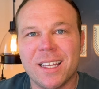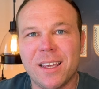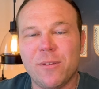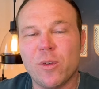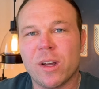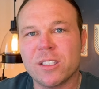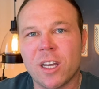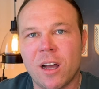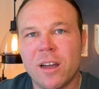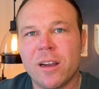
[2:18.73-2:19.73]
give you a
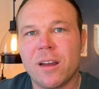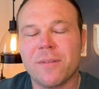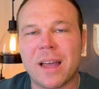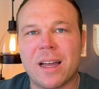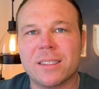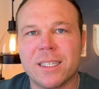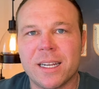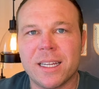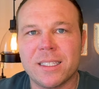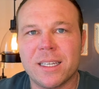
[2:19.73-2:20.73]
ton of content
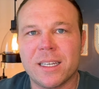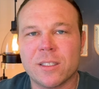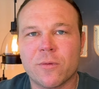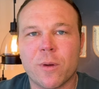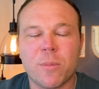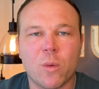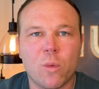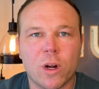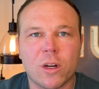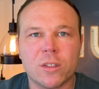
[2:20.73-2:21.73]
ideas from the
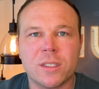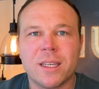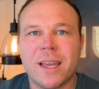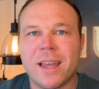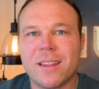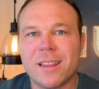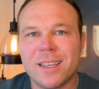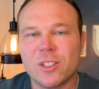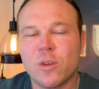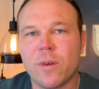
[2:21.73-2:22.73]
words and the
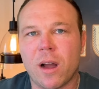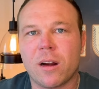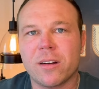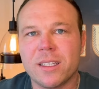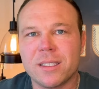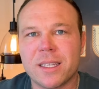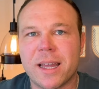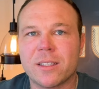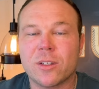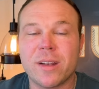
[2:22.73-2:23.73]
things you've already
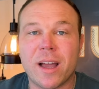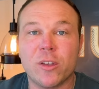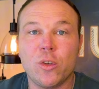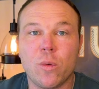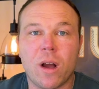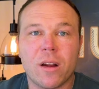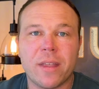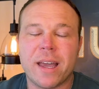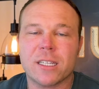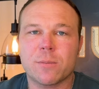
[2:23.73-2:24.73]
said. So now you are
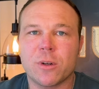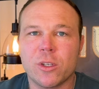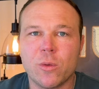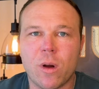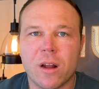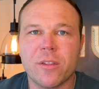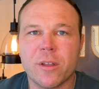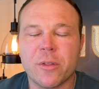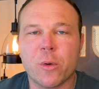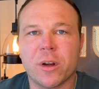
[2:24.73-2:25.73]
the expert, you are the
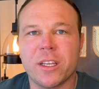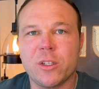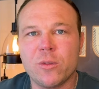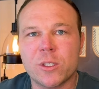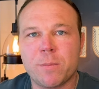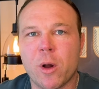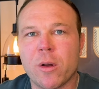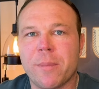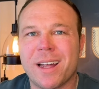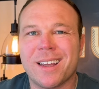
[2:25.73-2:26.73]
authority, you spoke
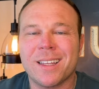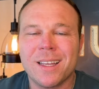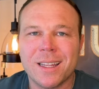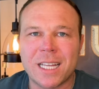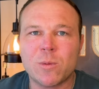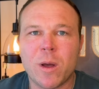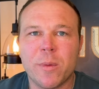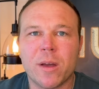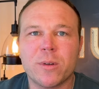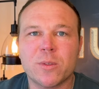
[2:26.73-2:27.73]
about it. That's why
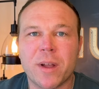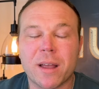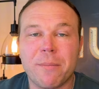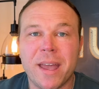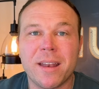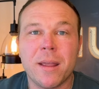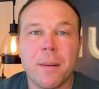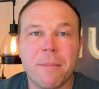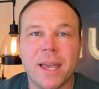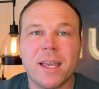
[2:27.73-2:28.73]
we always recommend
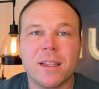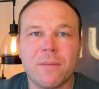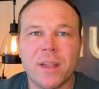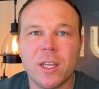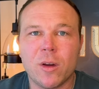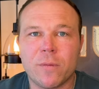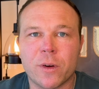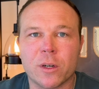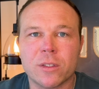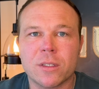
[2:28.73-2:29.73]
making the video
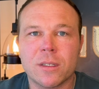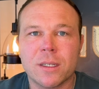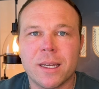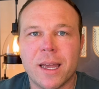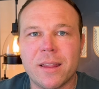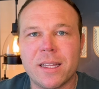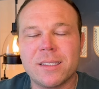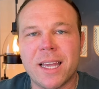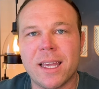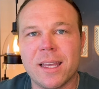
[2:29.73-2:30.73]
first and then
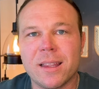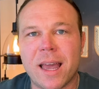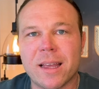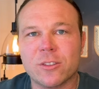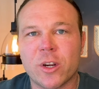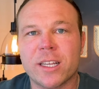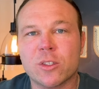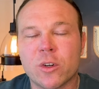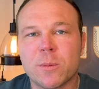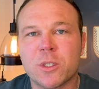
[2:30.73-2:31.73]
taking that
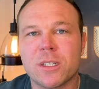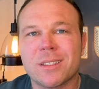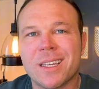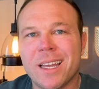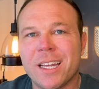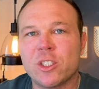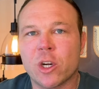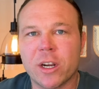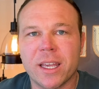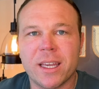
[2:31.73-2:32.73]
transcriptions and
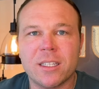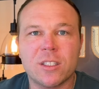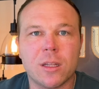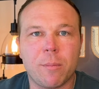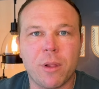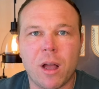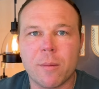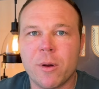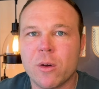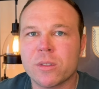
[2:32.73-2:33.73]
turning it into the
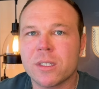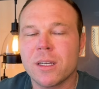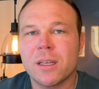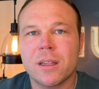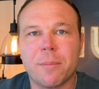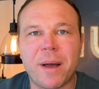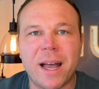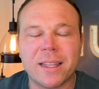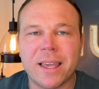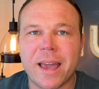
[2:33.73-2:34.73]
blog post, the
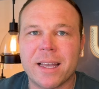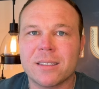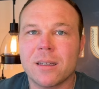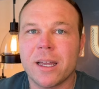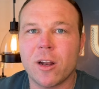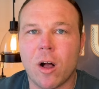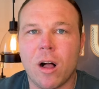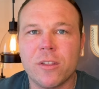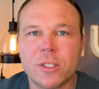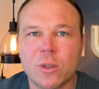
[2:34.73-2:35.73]
podcast, and
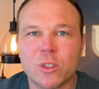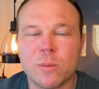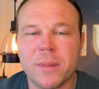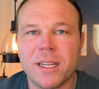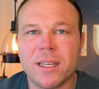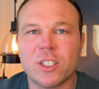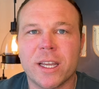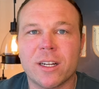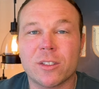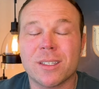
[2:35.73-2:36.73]
all the social media
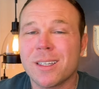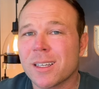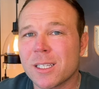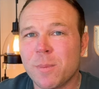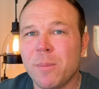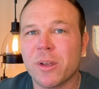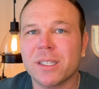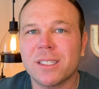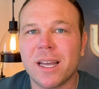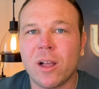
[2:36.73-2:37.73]
channels because people
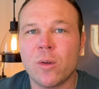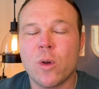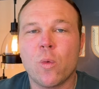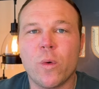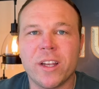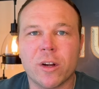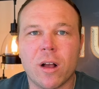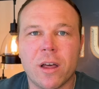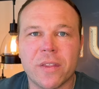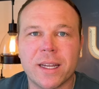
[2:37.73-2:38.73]
can tell when you're
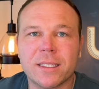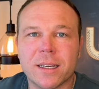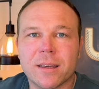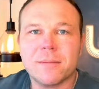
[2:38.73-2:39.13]
authentic.